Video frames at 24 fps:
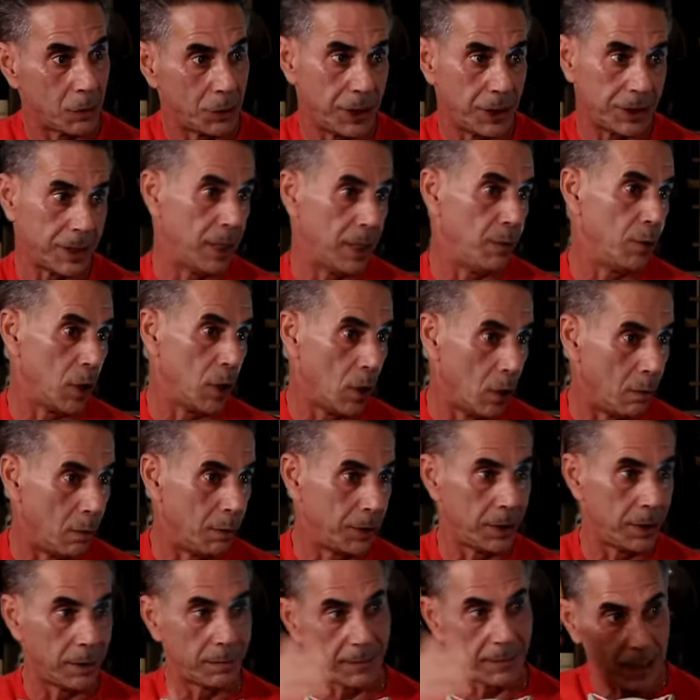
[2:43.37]
Because he said he went home
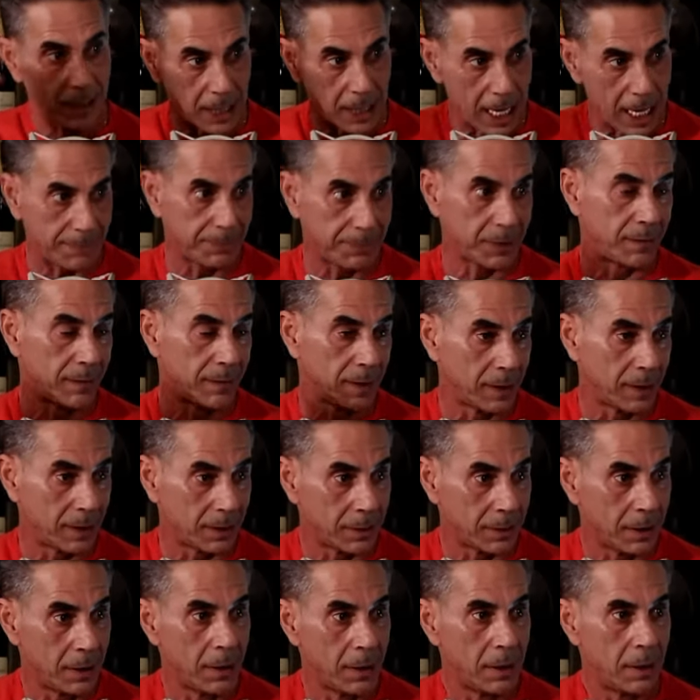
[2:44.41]
with the cops,
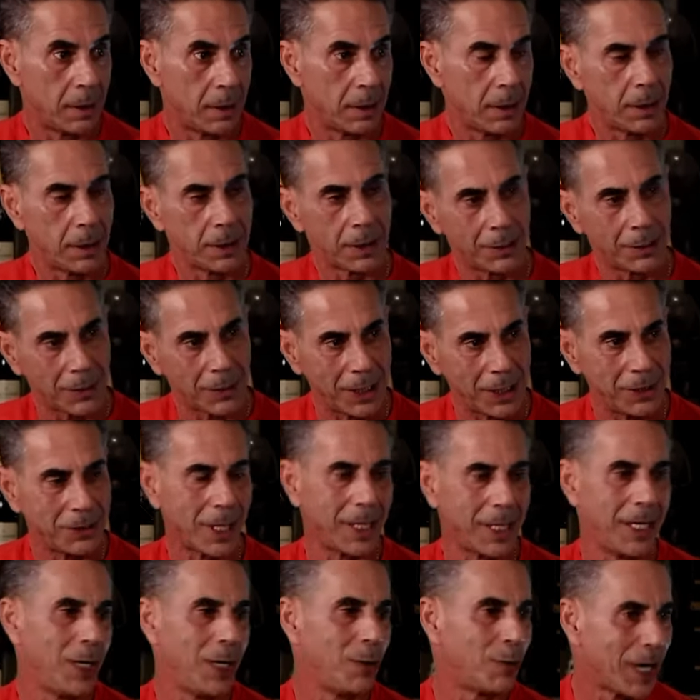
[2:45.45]
villains. He's like, he
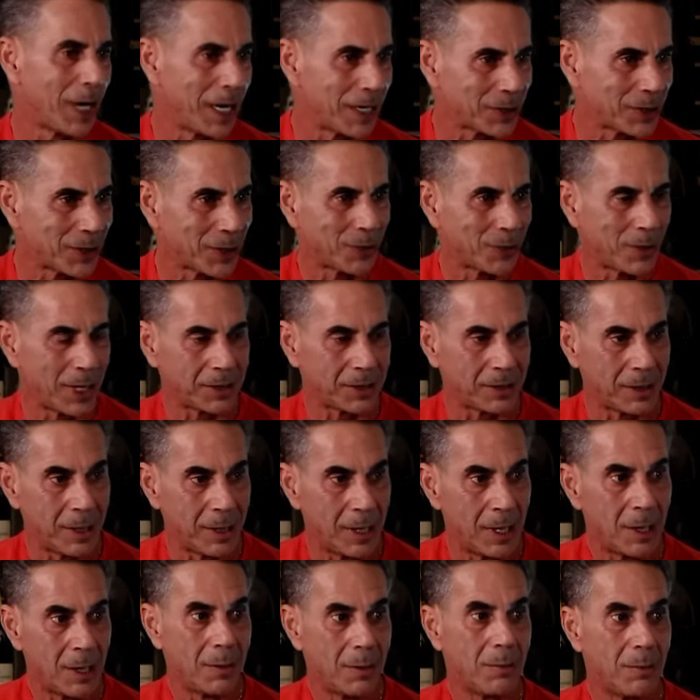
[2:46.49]
didn't want to answer the question.
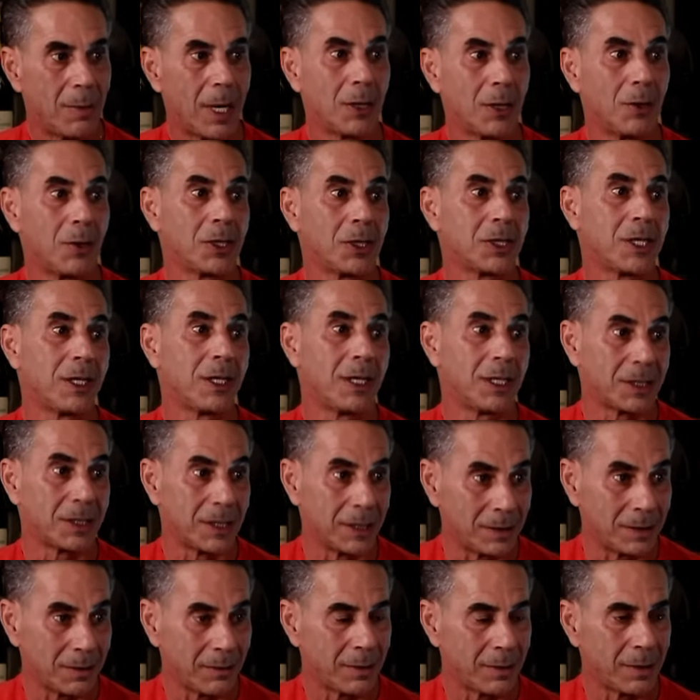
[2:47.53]
My lawyer said,
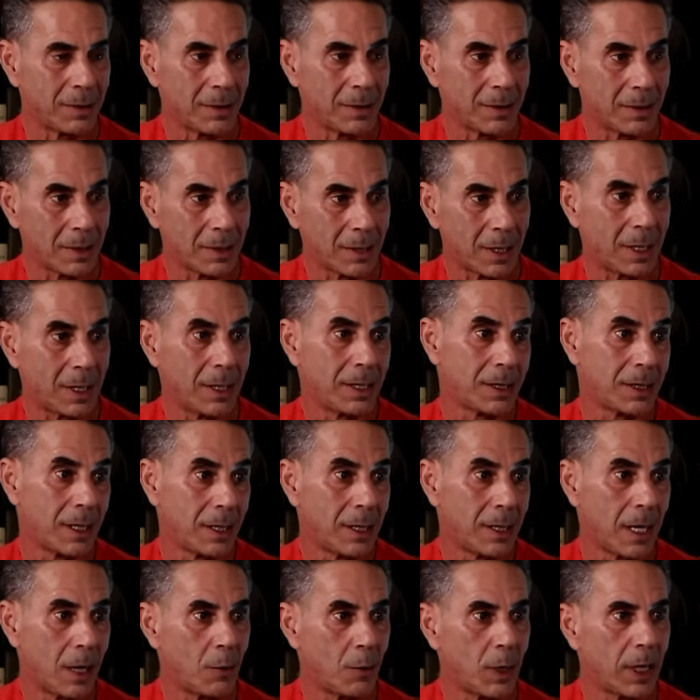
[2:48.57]
listen. And he
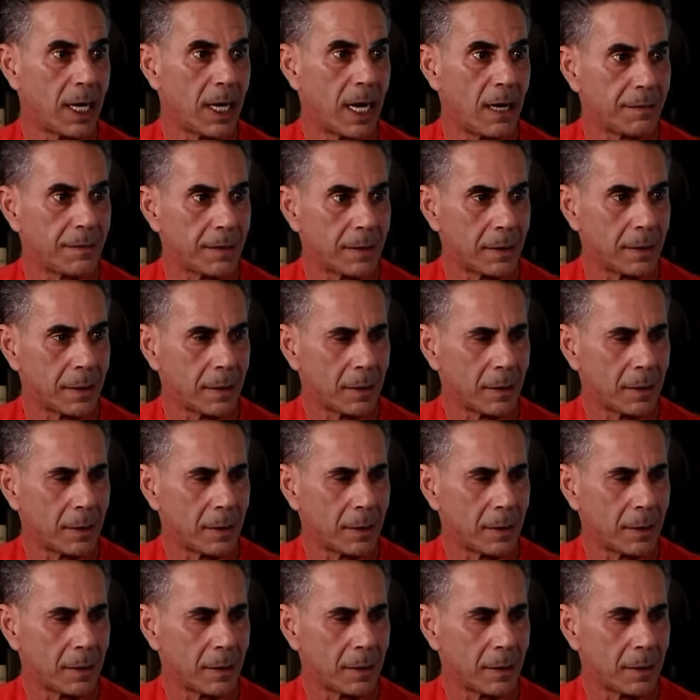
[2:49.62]
said, I went golfing.